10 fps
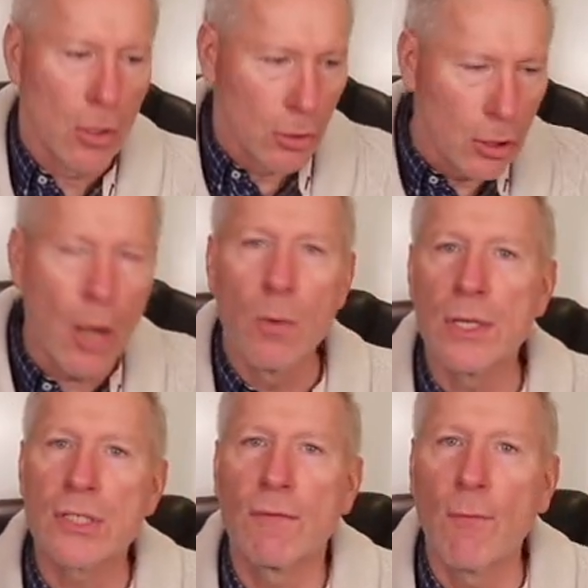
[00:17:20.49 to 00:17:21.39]

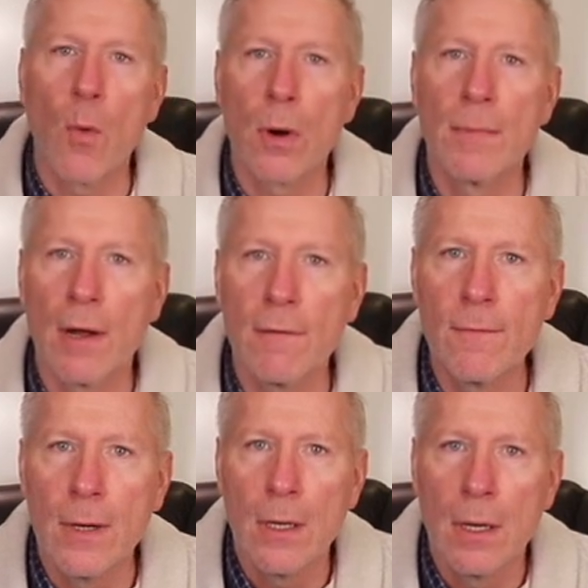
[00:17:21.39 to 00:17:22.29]
lowest form
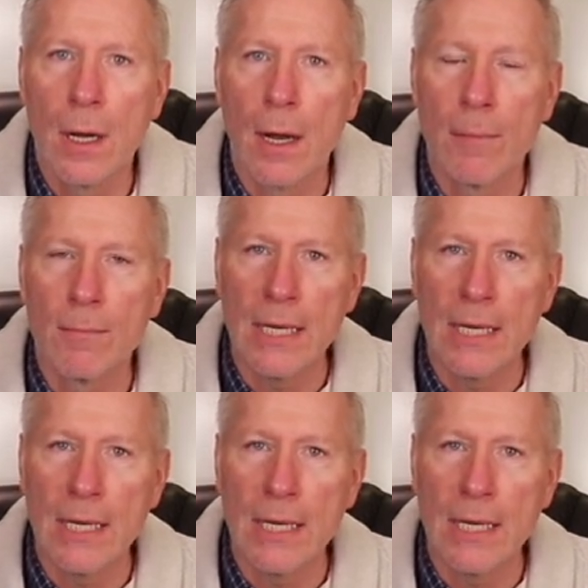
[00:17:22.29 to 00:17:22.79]
of um,